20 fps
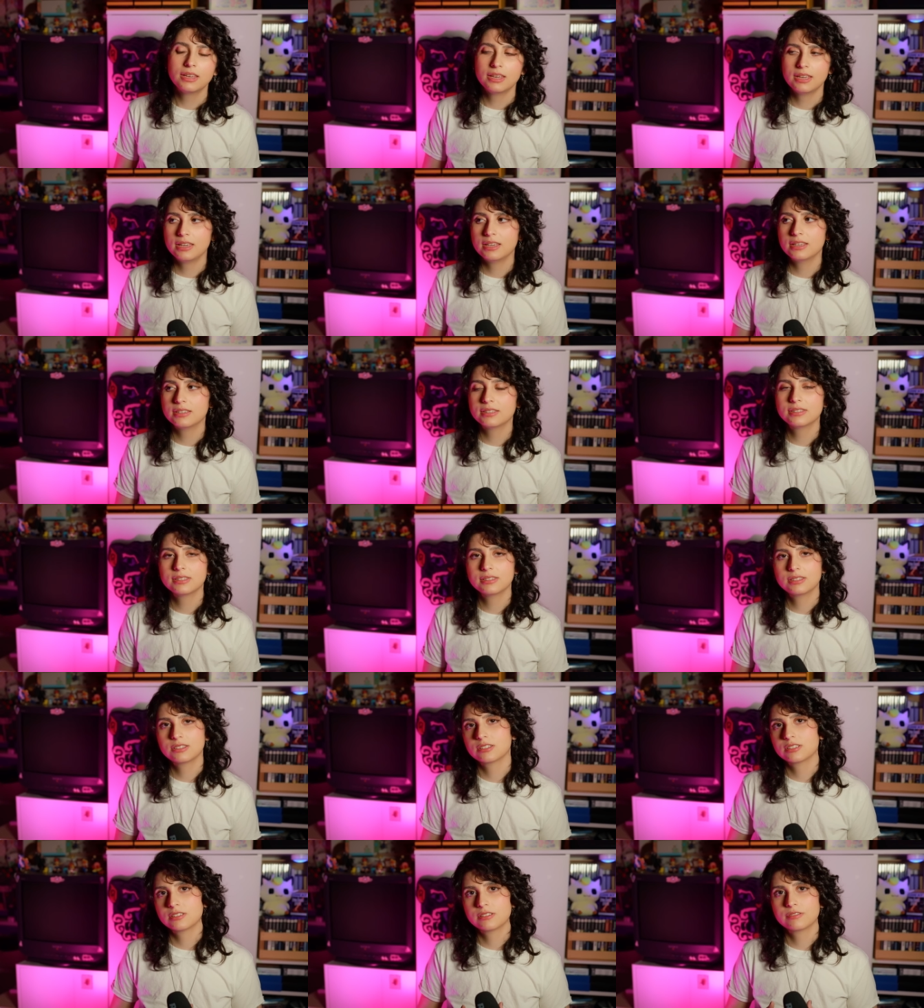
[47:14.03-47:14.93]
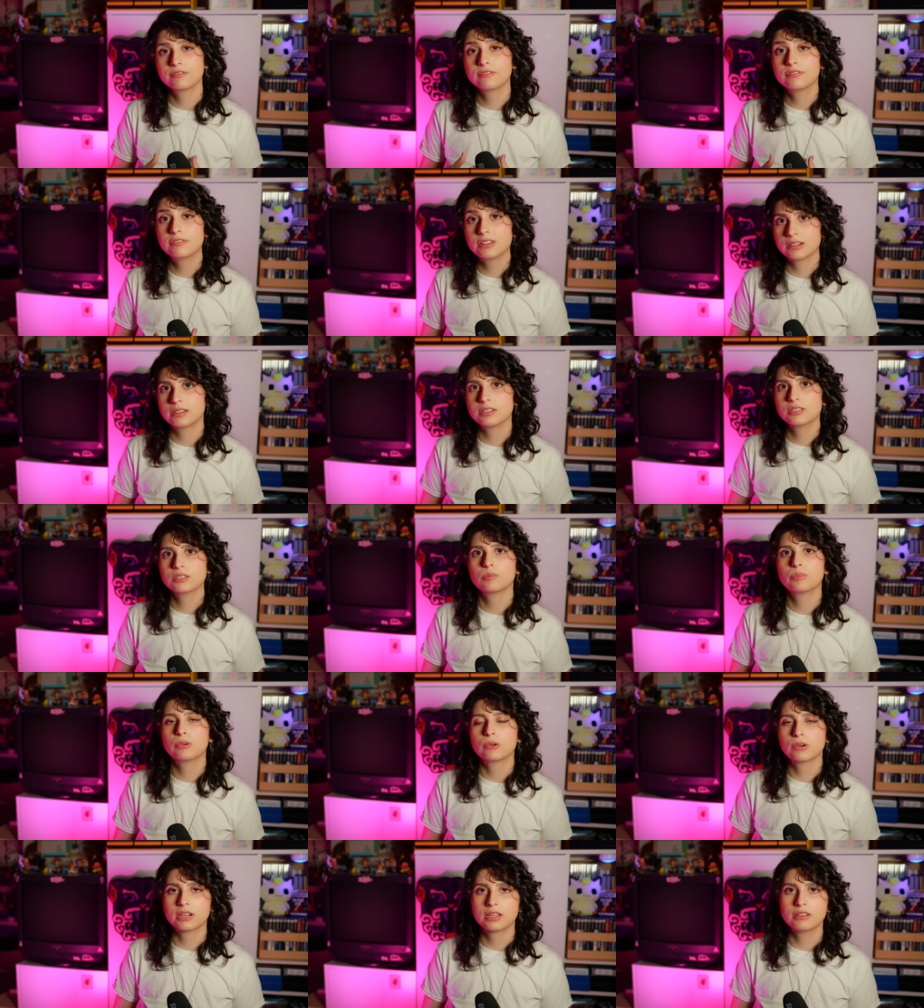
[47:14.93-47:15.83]
is just very
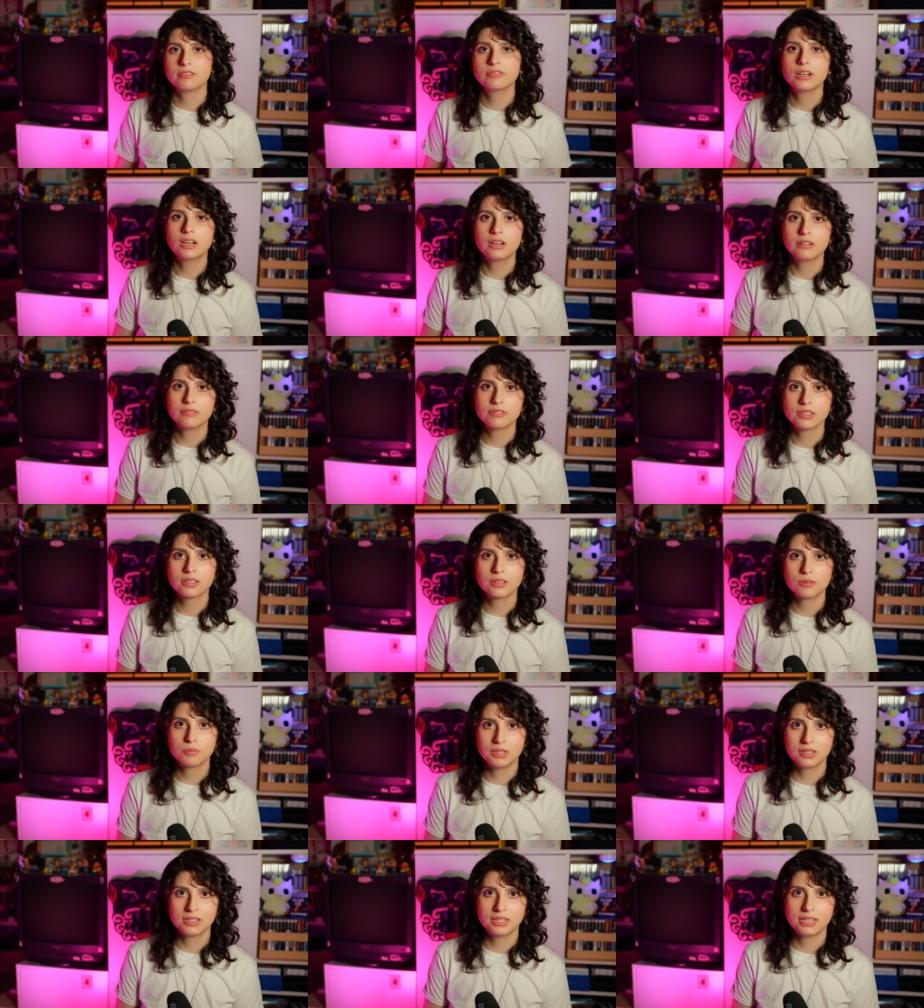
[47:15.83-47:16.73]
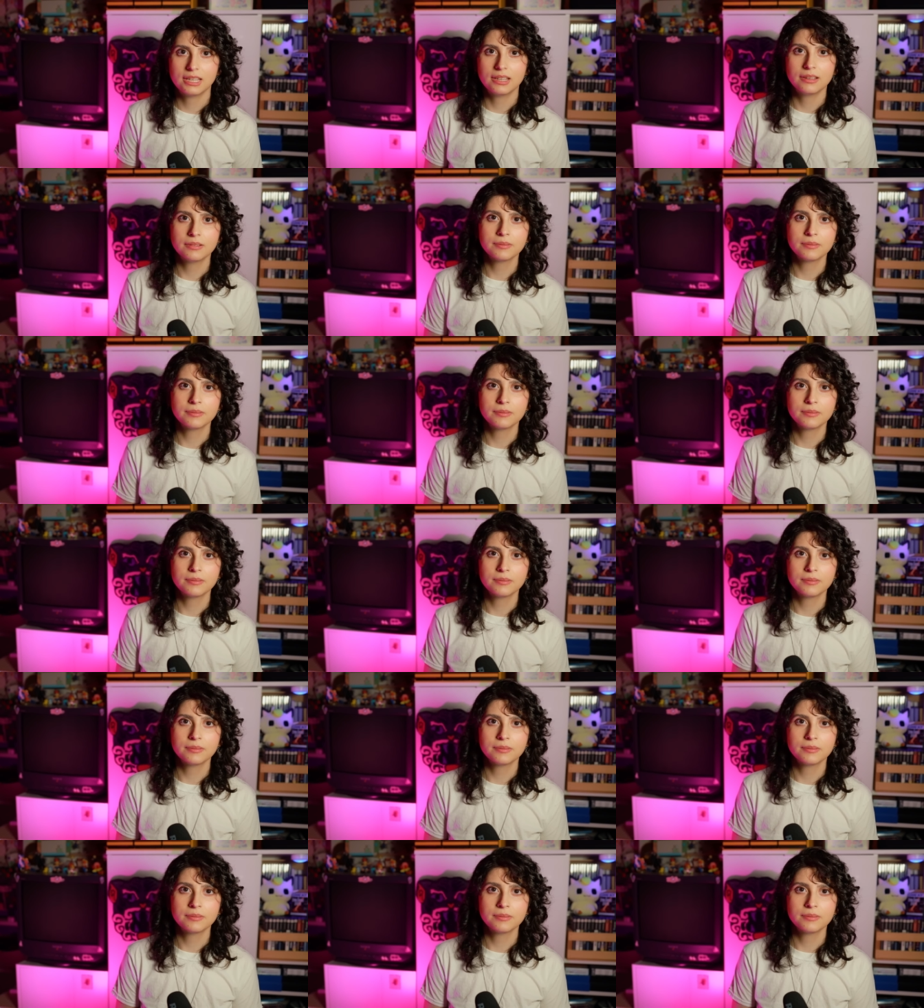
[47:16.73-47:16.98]
supportive of the community.